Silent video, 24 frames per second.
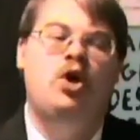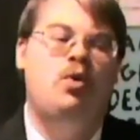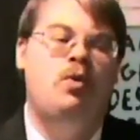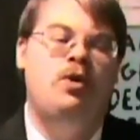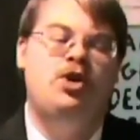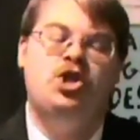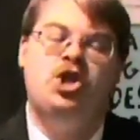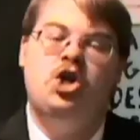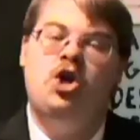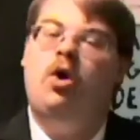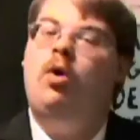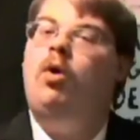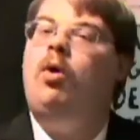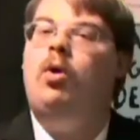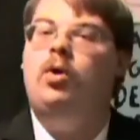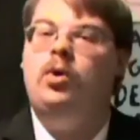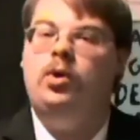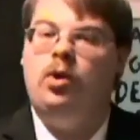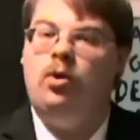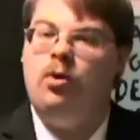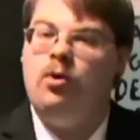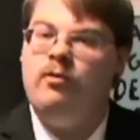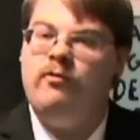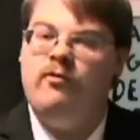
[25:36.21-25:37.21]
We should
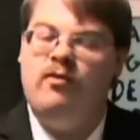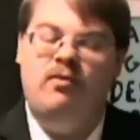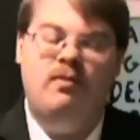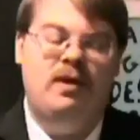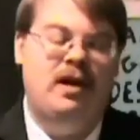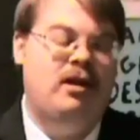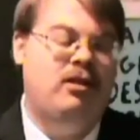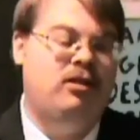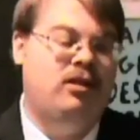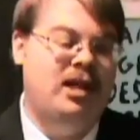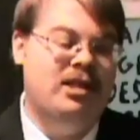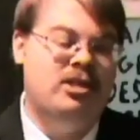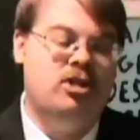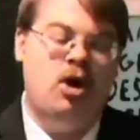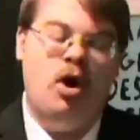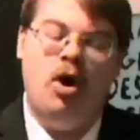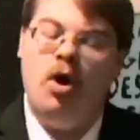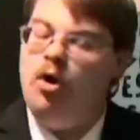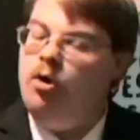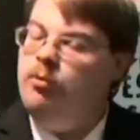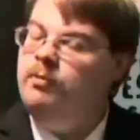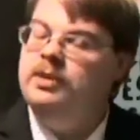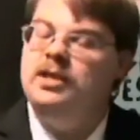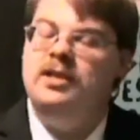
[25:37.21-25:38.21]
all learn from it. Let's
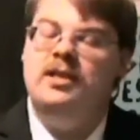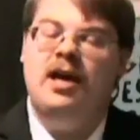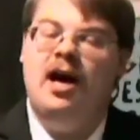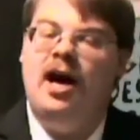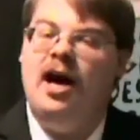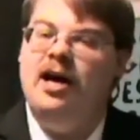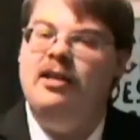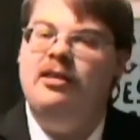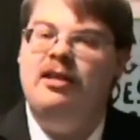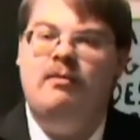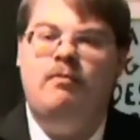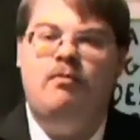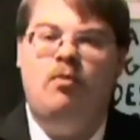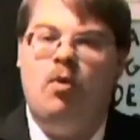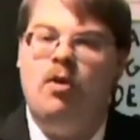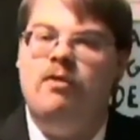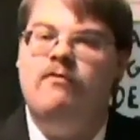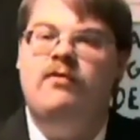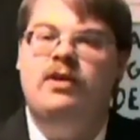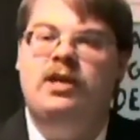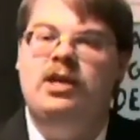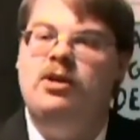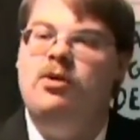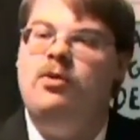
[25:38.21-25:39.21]
hope to God that
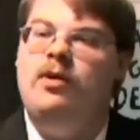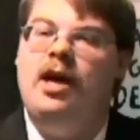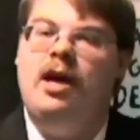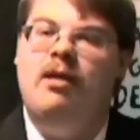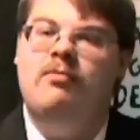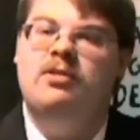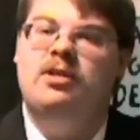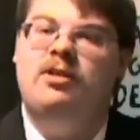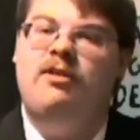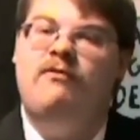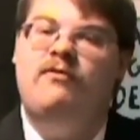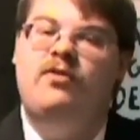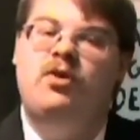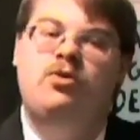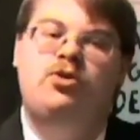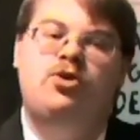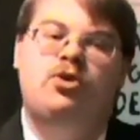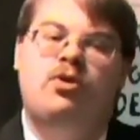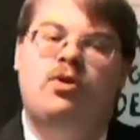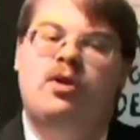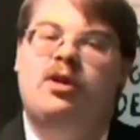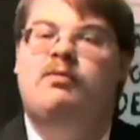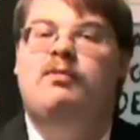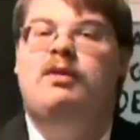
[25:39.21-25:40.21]
more video games in the
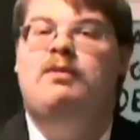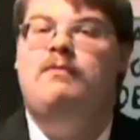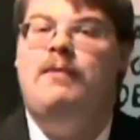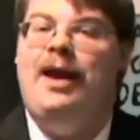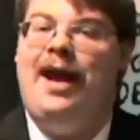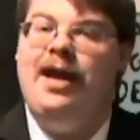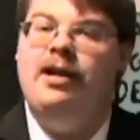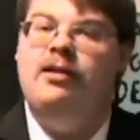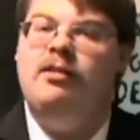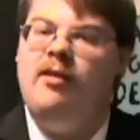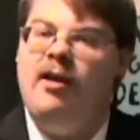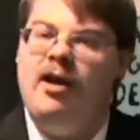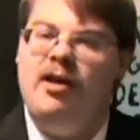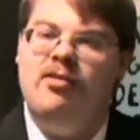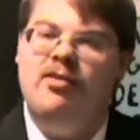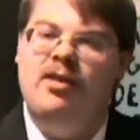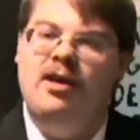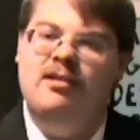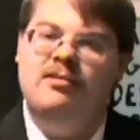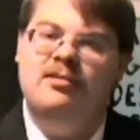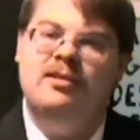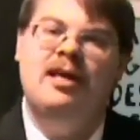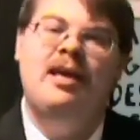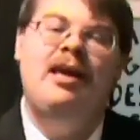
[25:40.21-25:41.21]
future are going to be made like
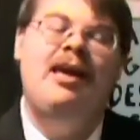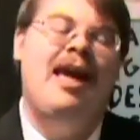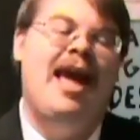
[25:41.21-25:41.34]
this,